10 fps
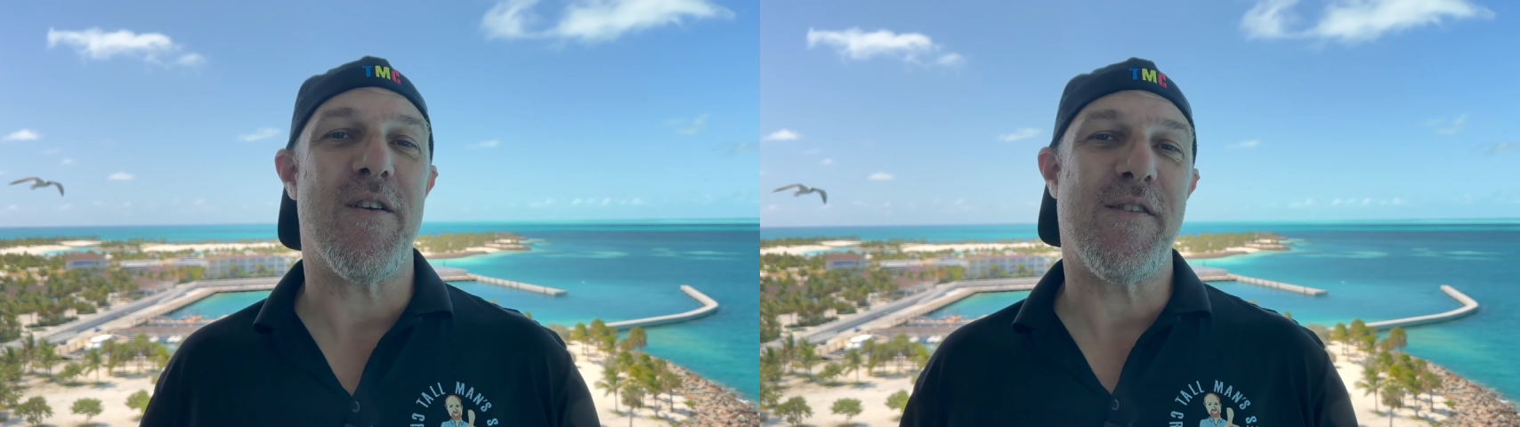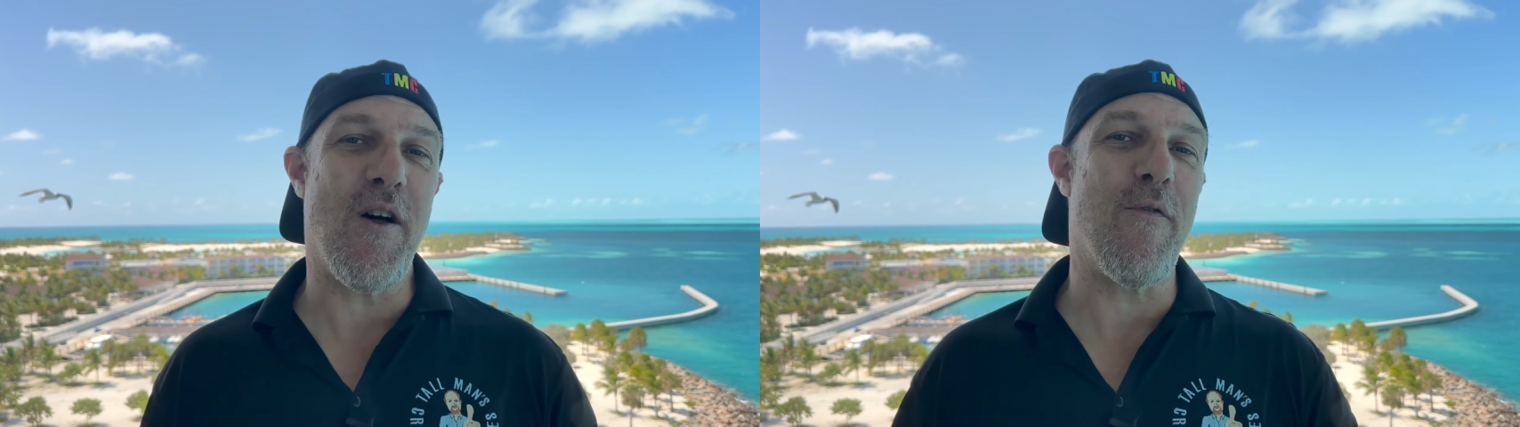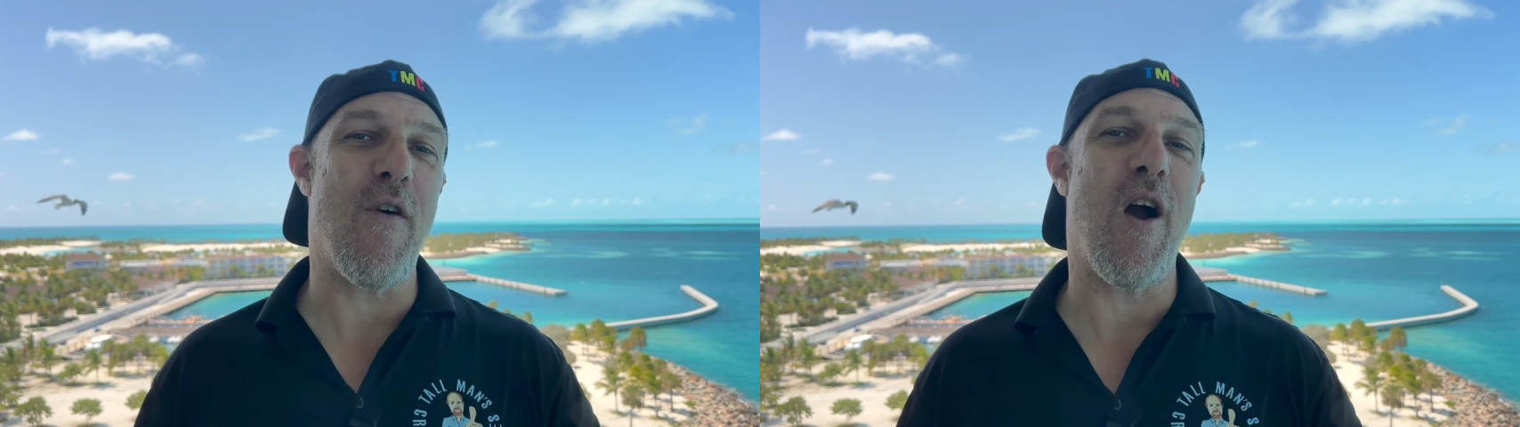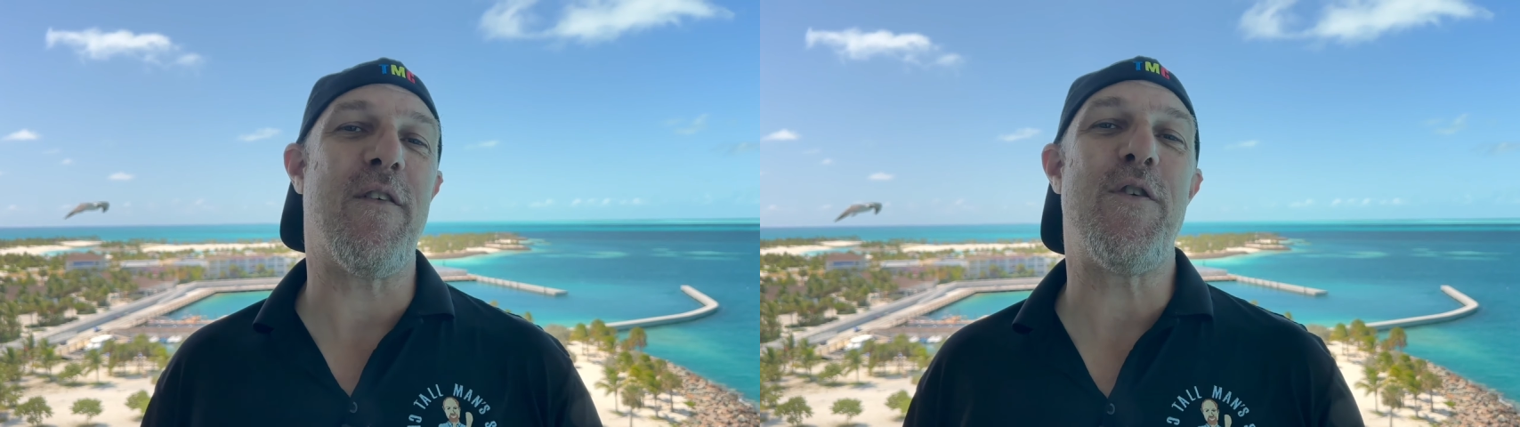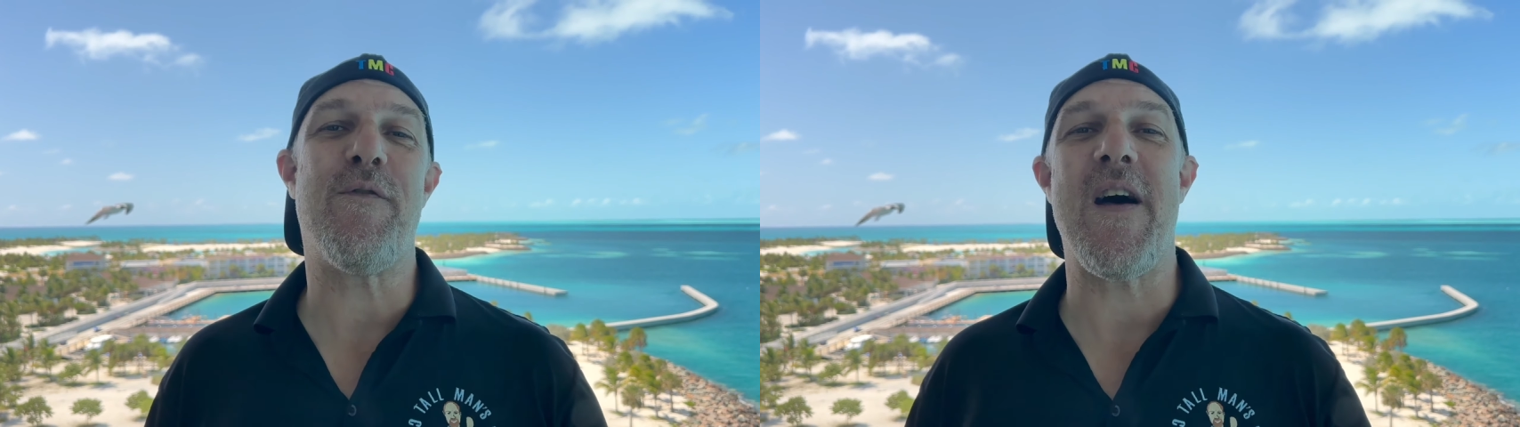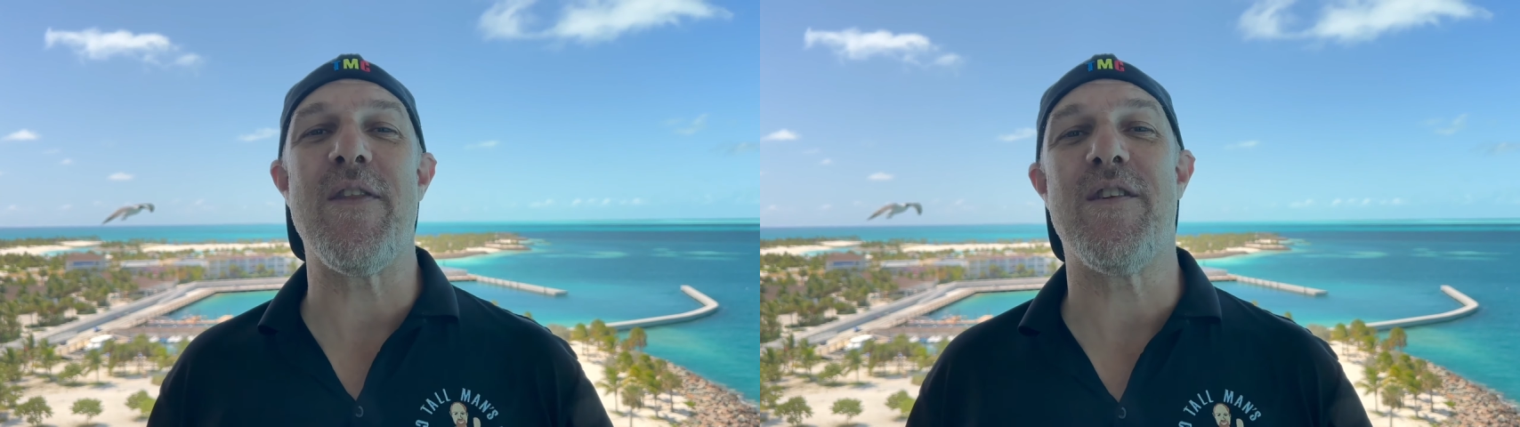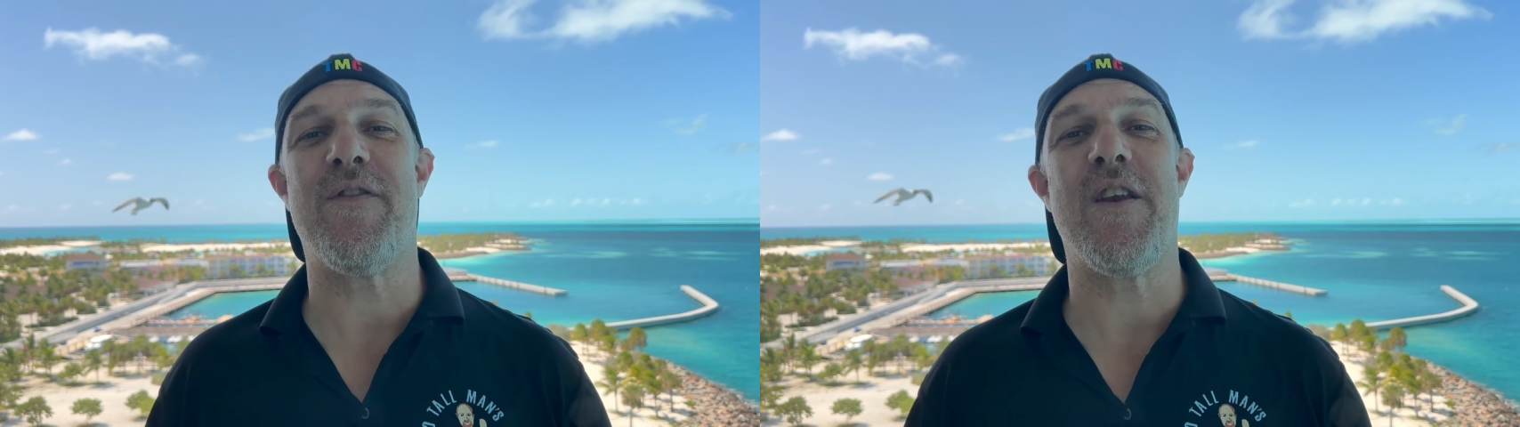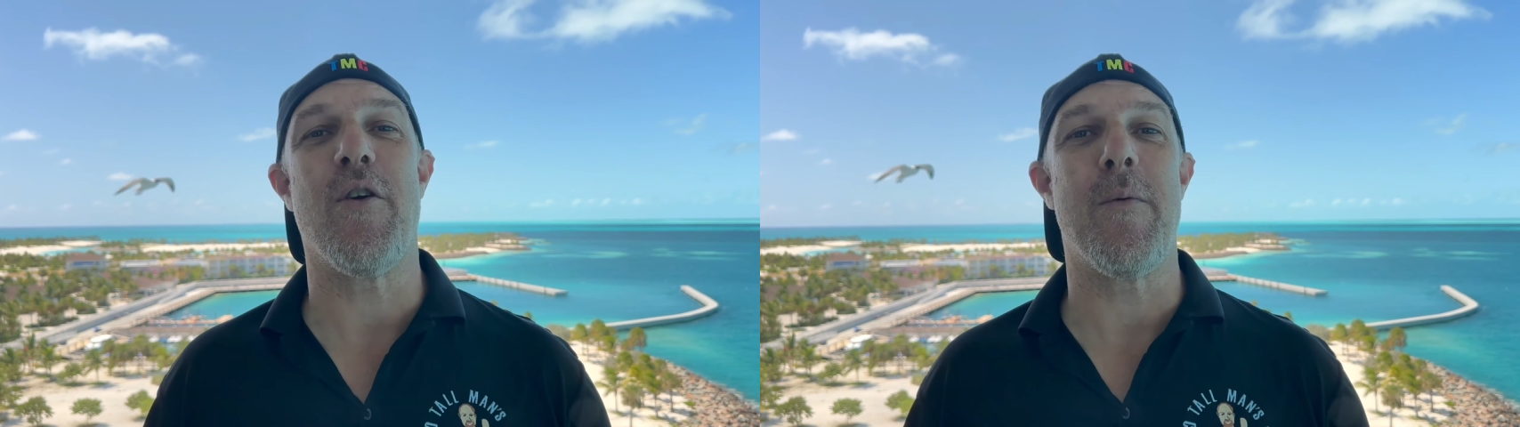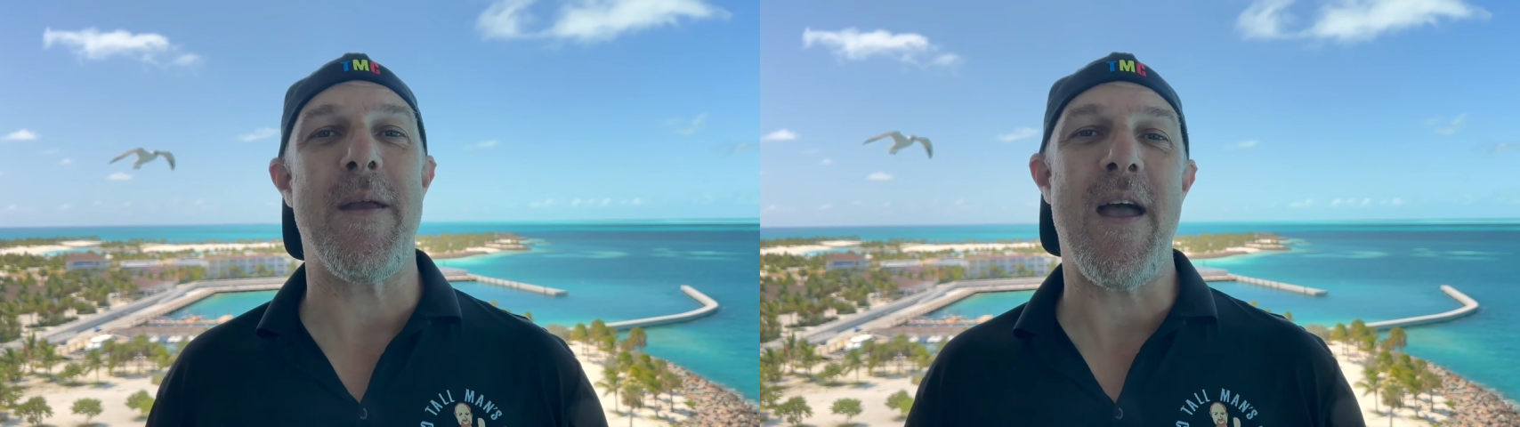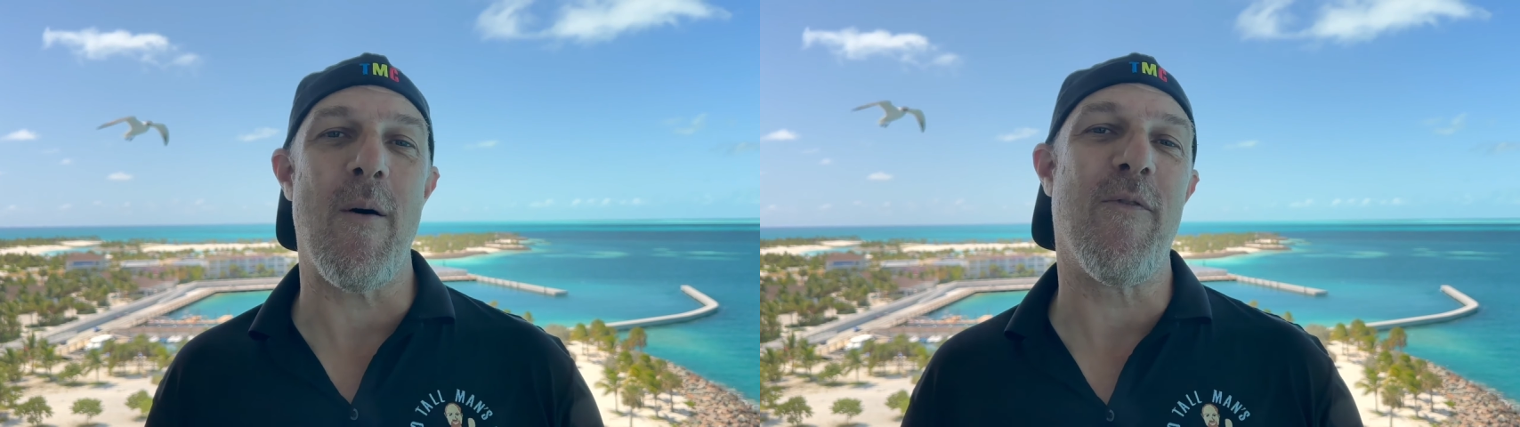So far, if you found this video to be
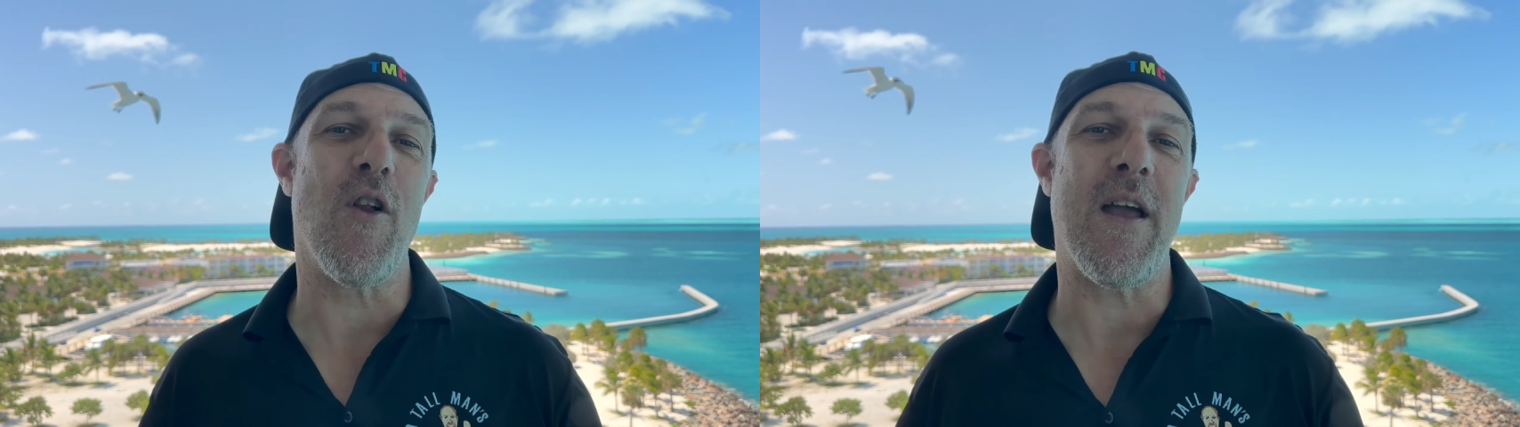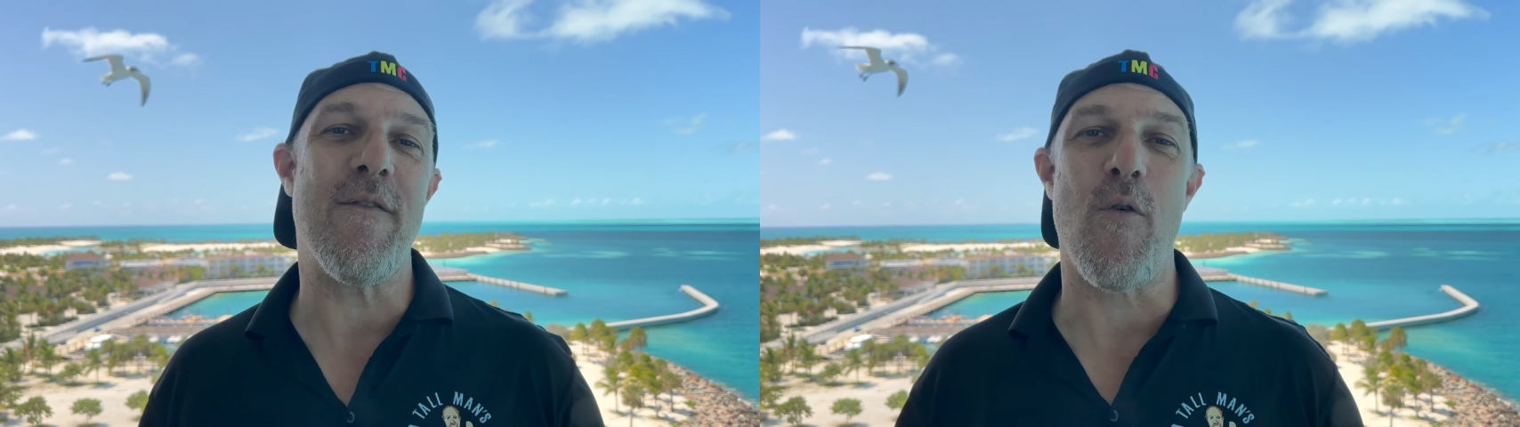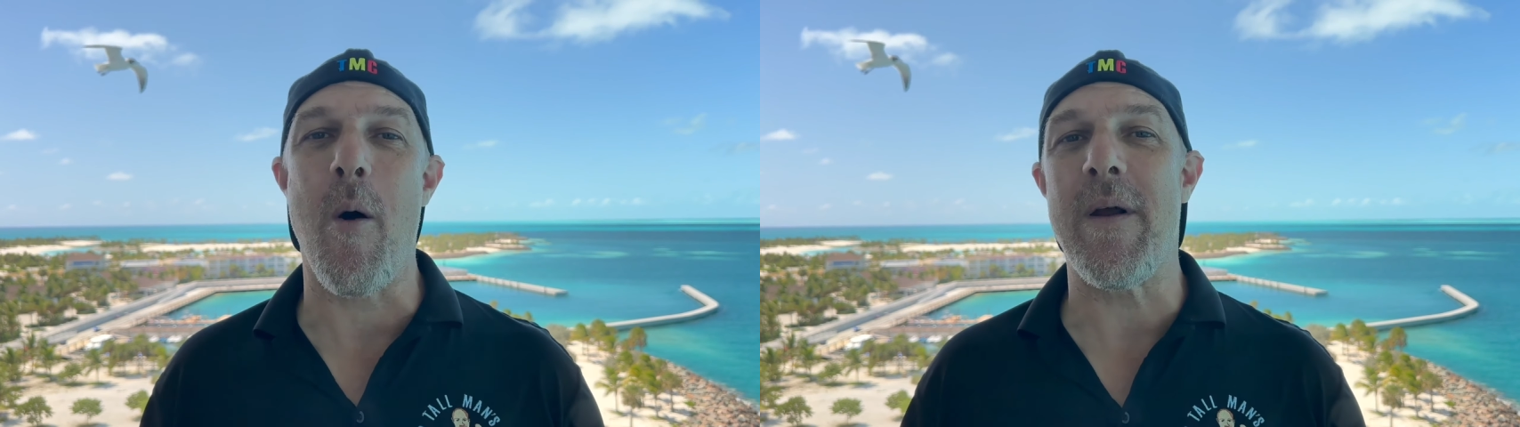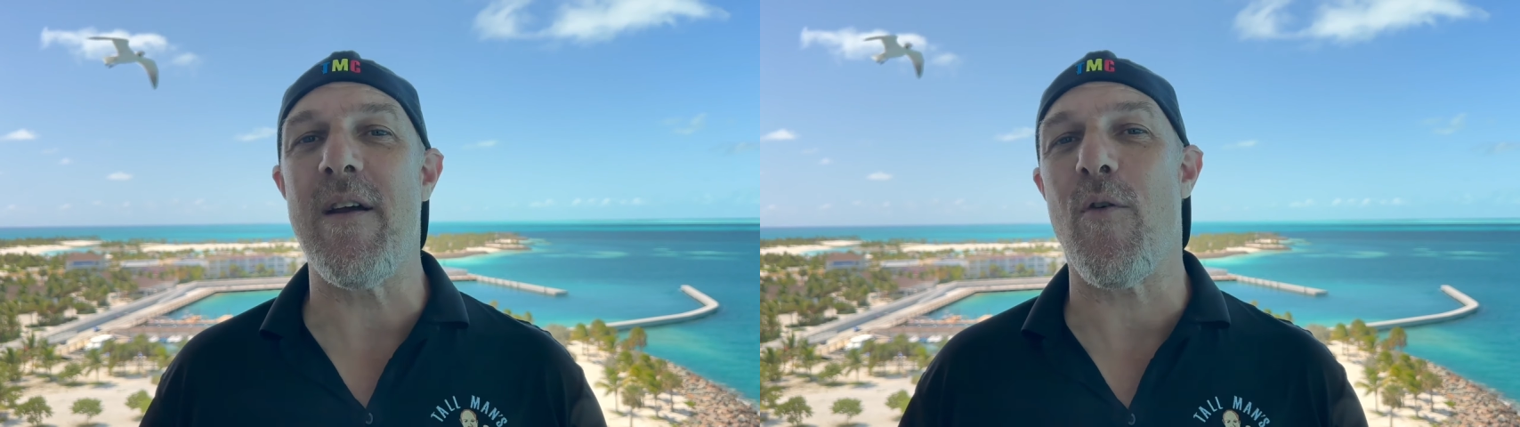helpful, informative,